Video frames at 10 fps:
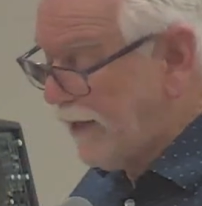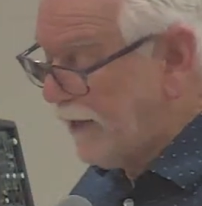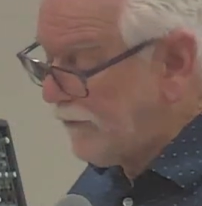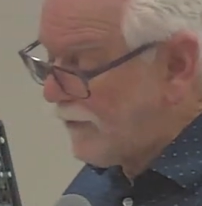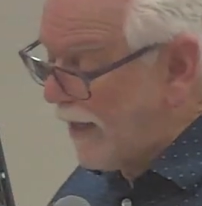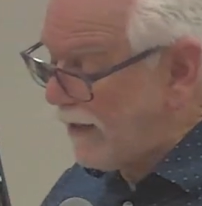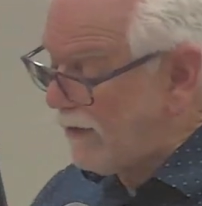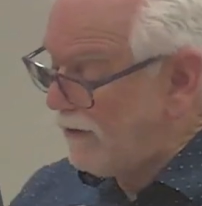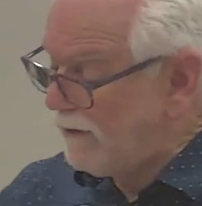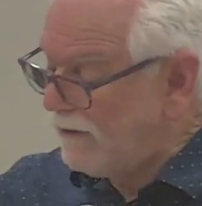He's not
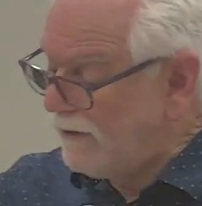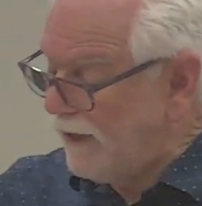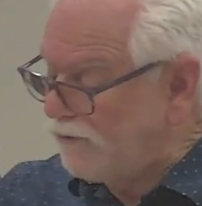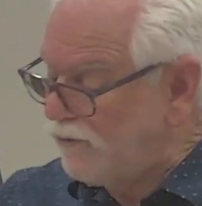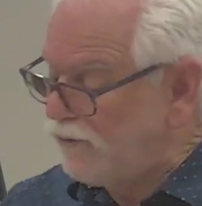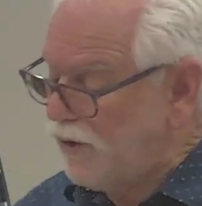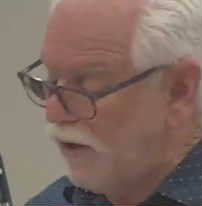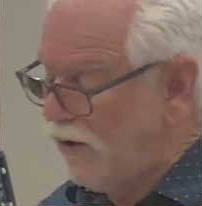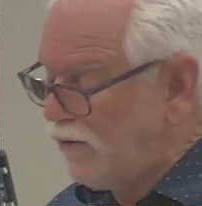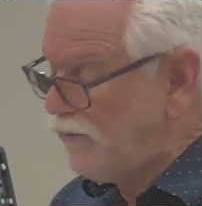going to let you
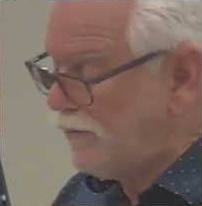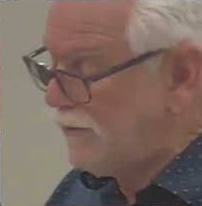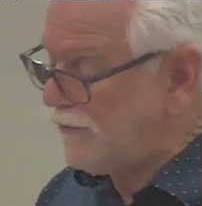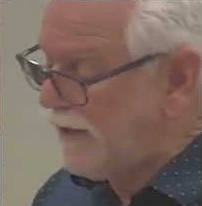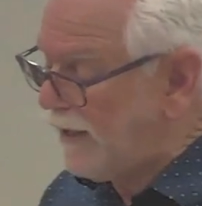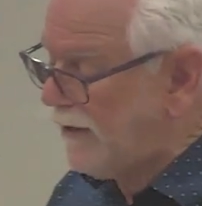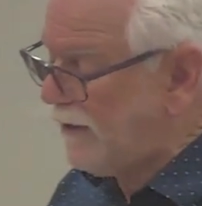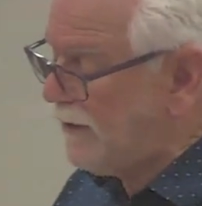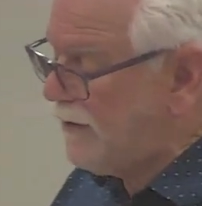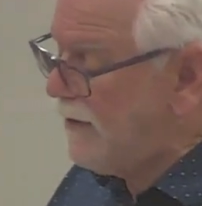go. He's not
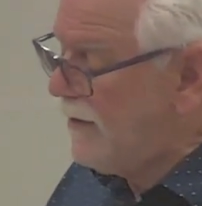going to